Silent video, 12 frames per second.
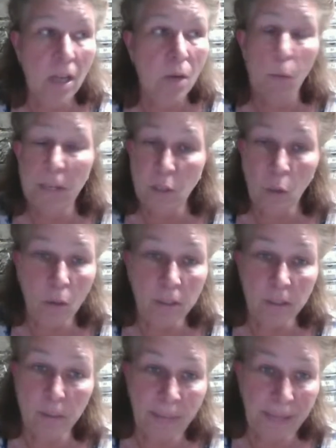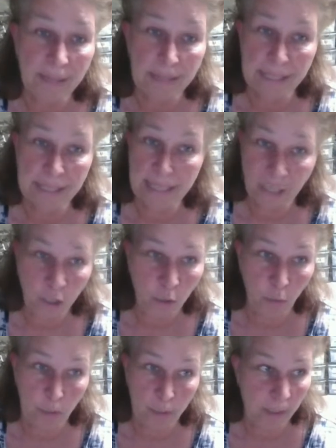We talked about
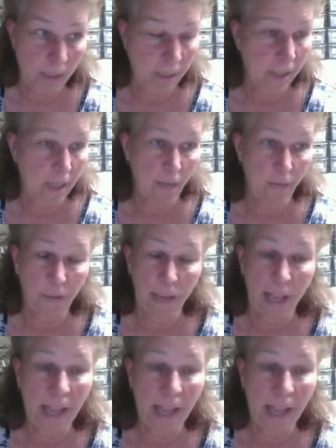scheduling stuff.